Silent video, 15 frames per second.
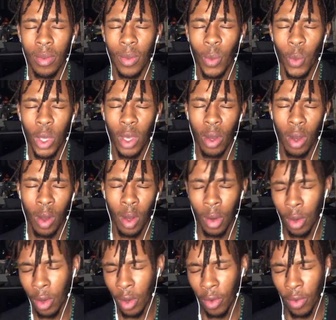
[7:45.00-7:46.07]
We are
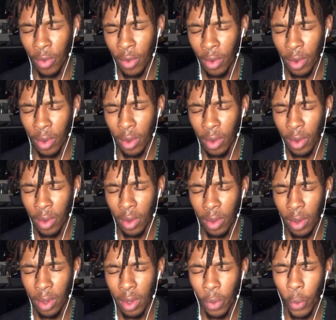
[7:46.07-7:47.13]
love.
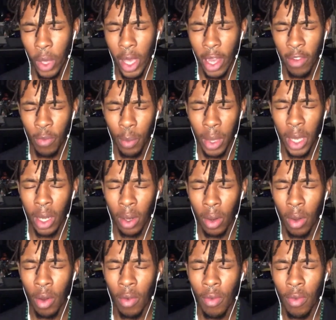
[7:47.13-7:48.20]
We have been
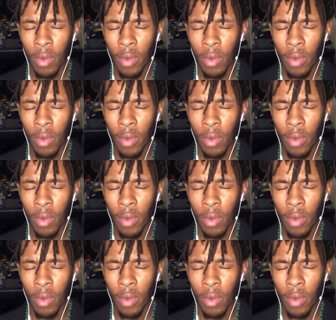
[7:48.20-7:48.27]
love.